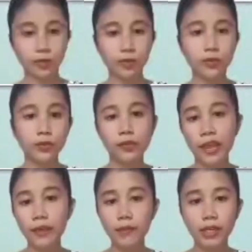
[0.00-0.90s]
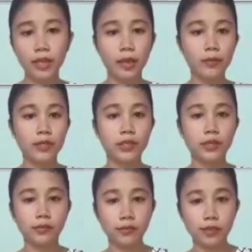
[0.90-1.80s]
Good day, my name is
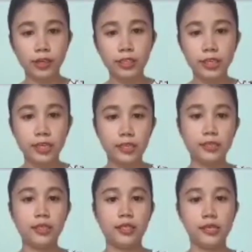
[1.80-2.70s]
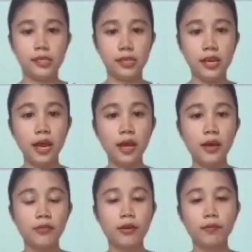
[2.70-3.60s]
Danevera Jane C. Garcia
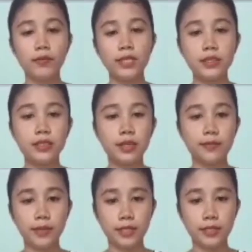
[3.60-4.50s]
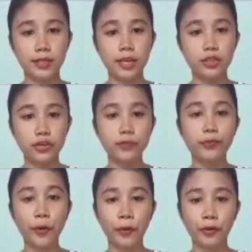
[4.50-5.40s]
from Business Administration
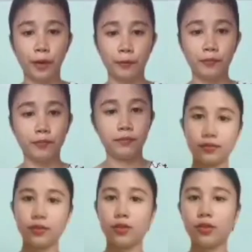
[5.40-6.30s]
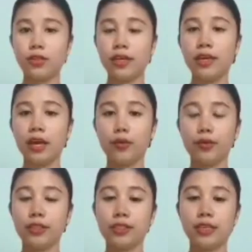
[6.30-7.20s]
Program. Today, I
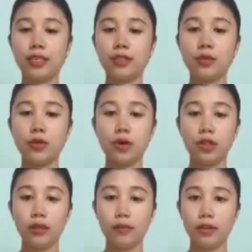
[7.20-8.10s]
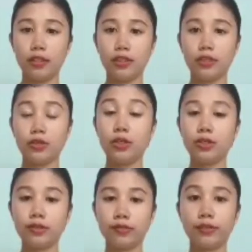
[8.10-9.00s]
will discuss to you all about the
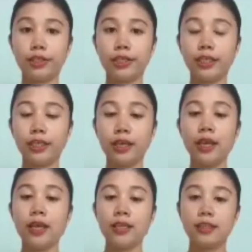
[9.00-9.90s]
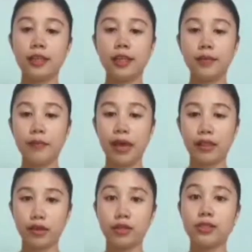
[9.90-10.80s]
theories of learning, training
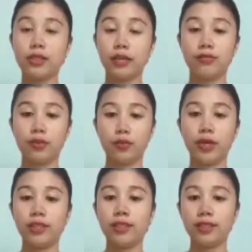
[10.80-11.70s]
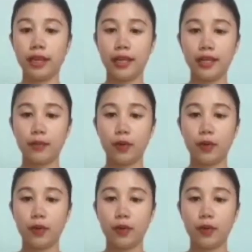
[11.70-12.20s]
methods, and evaluating training